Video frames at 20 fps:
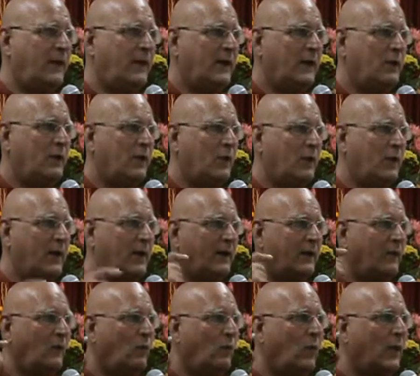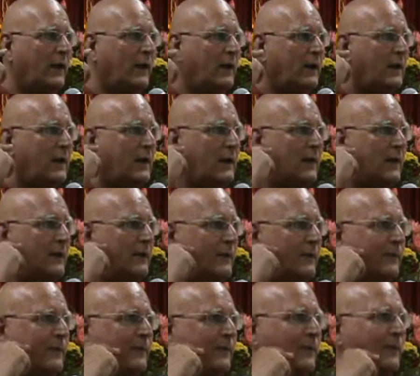they go in one
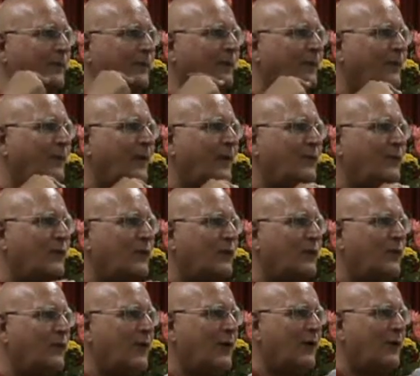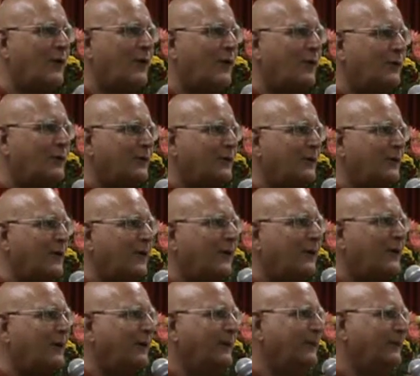ear and straight out
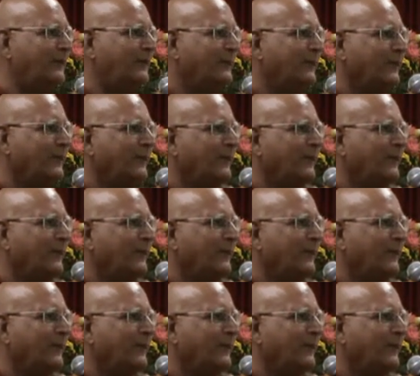the other,